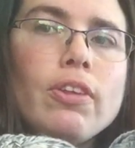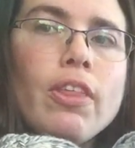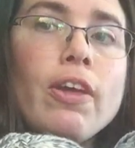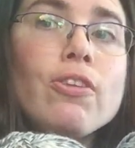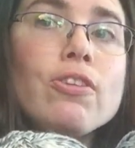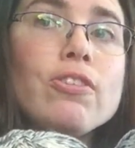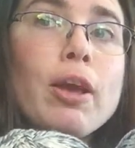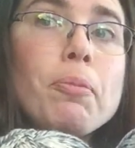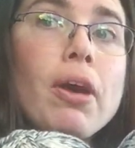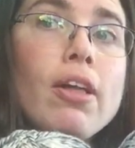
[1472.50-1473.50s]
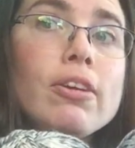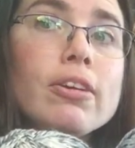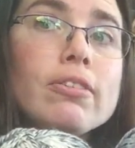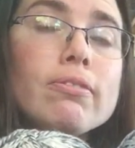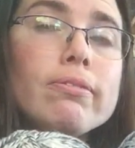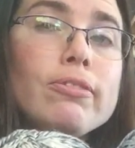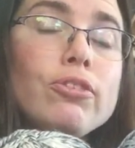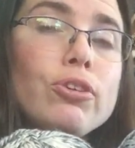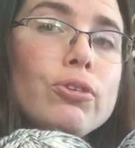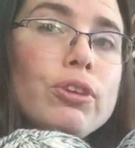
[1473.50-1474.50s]
They're the same color.
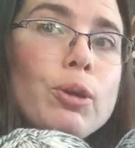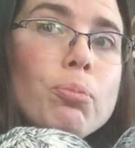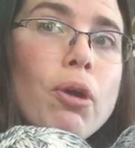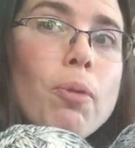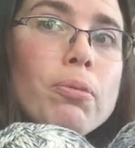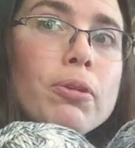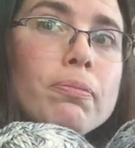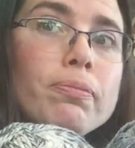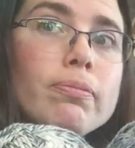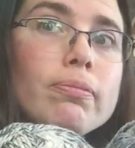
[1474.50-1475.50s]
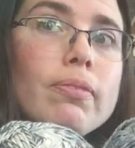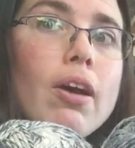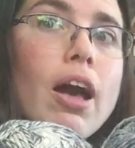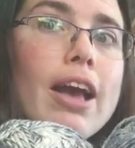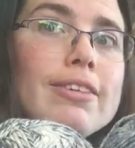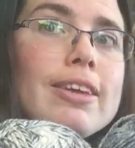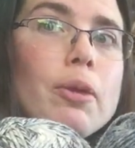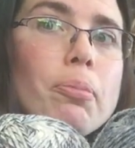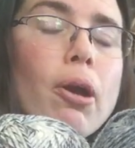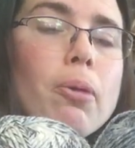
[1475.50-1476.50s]
Do you see a problem? I see a
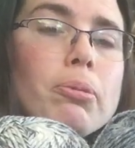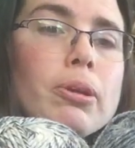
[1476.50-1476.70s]
problem.